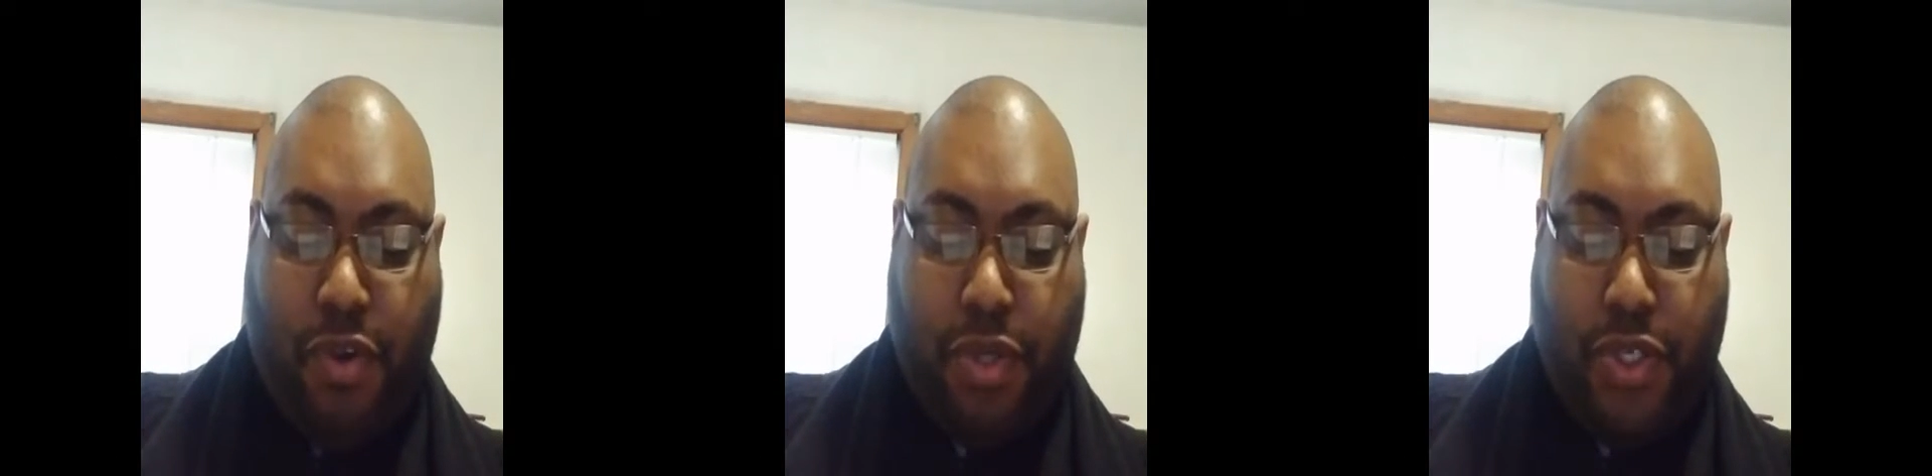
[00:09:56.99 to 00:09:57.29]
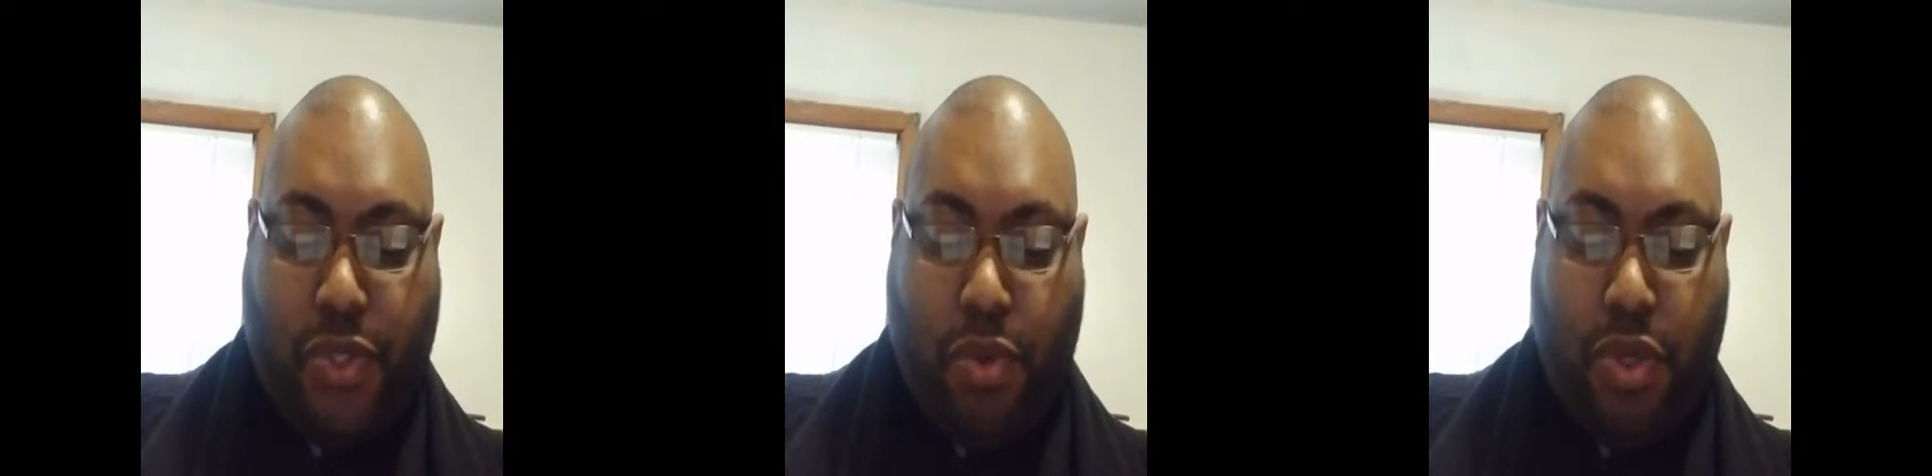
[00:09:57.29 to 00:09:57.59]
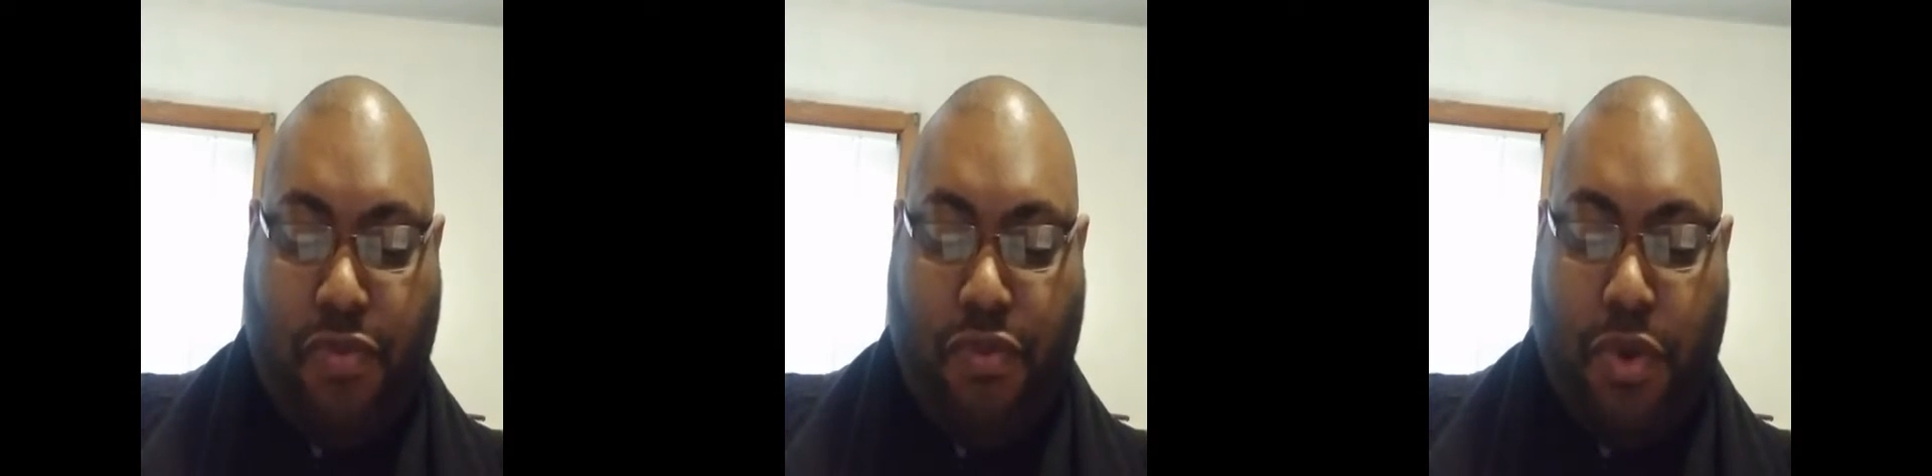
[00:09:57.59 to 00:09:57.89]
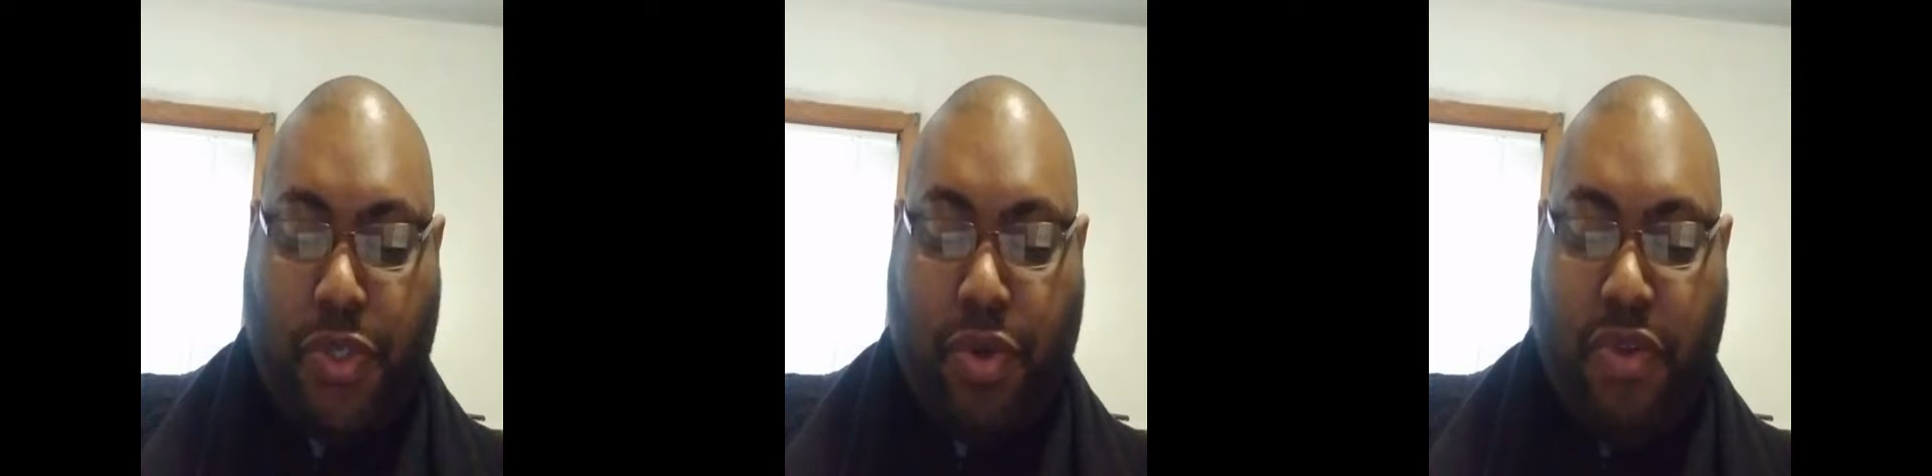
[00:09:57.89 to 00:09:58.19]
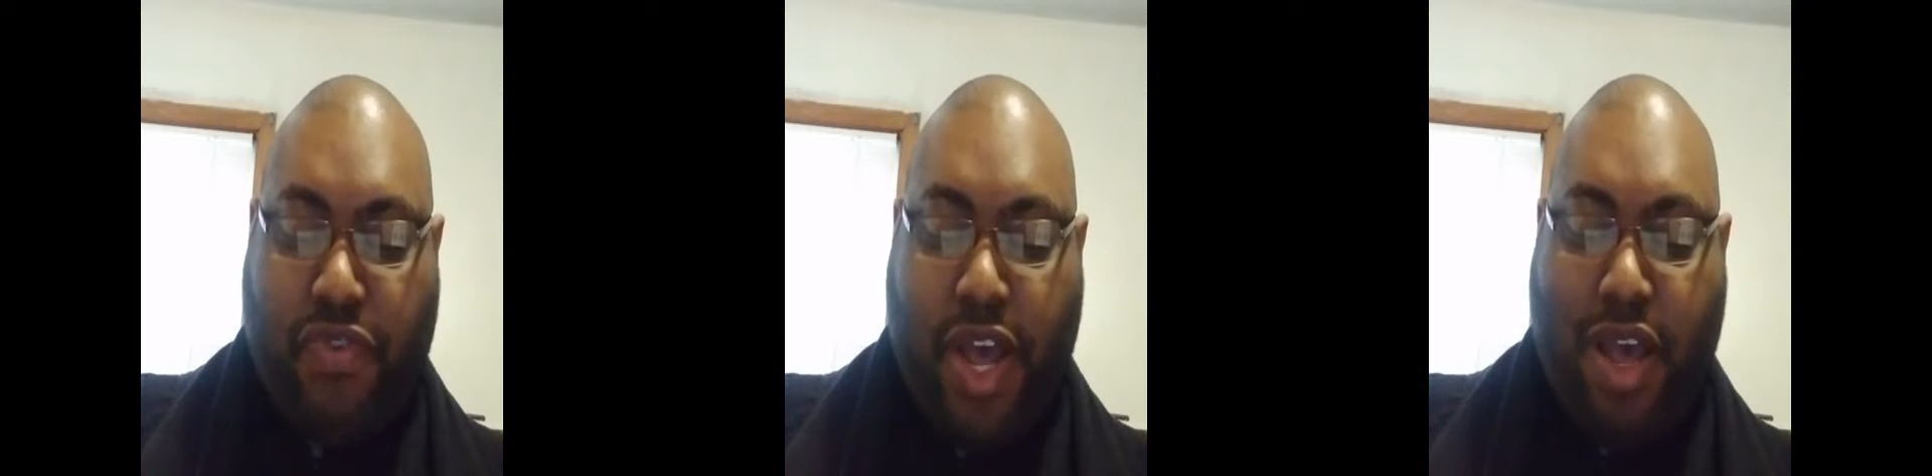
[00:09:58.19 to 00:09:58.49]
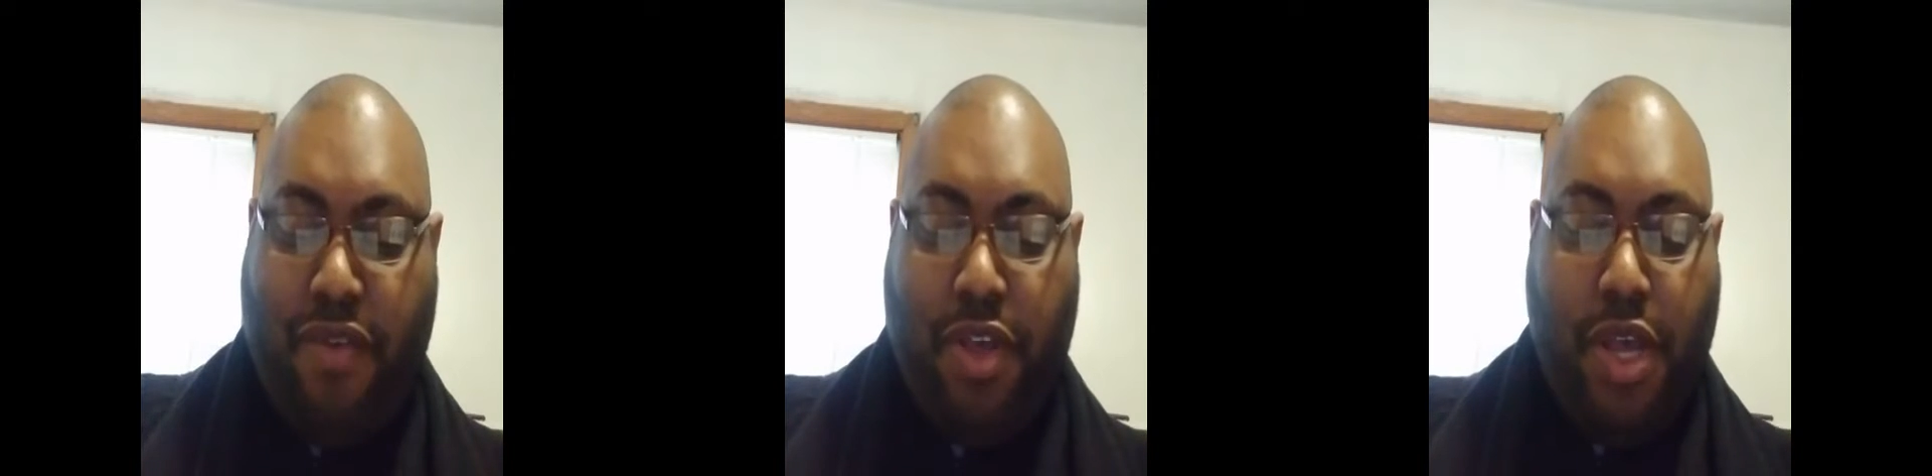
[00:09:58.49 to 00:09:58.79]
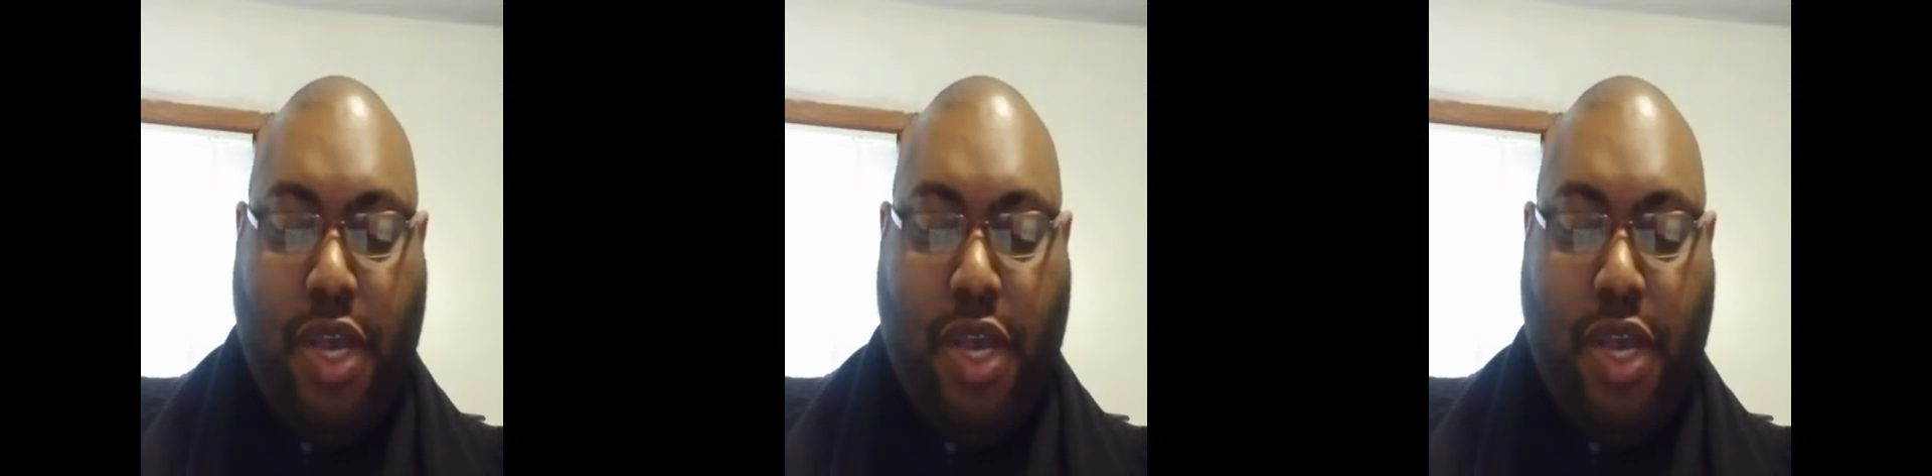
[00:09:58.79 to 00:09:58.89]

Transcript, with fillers: verses 24 and 25.